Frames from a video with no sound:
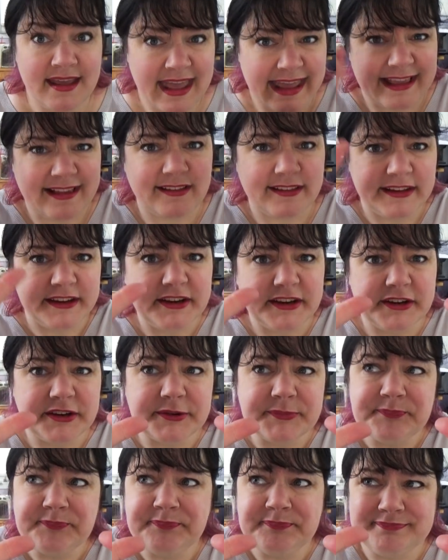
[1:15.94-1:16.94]
A
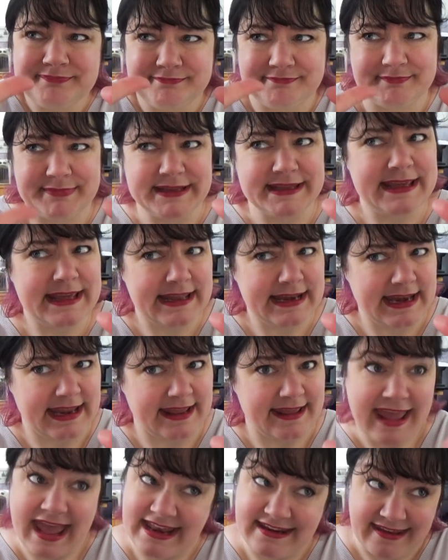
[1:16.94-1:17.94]
clear
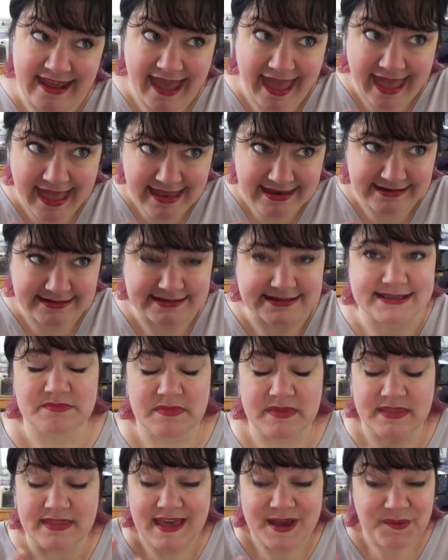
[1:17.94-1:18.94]
beginning and end.
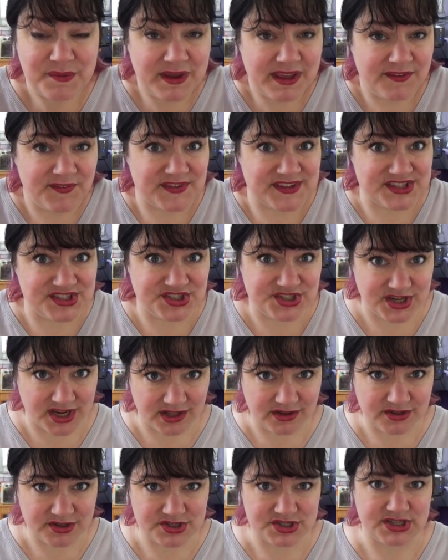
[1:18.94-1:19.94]
That way if it's
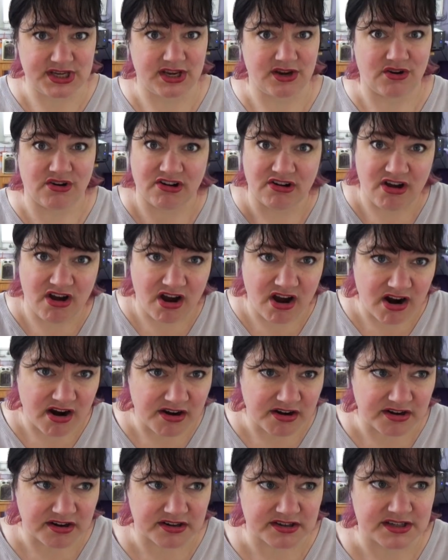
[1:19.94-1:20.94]
challenging or
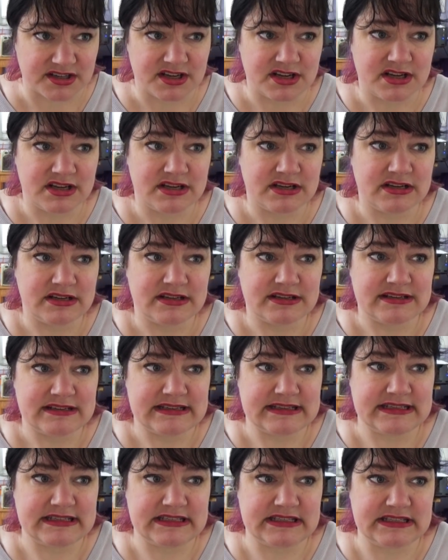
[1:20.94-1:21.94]
hard,
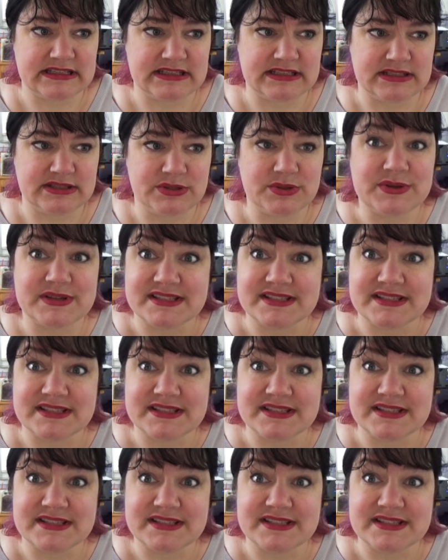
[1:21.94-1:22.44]
you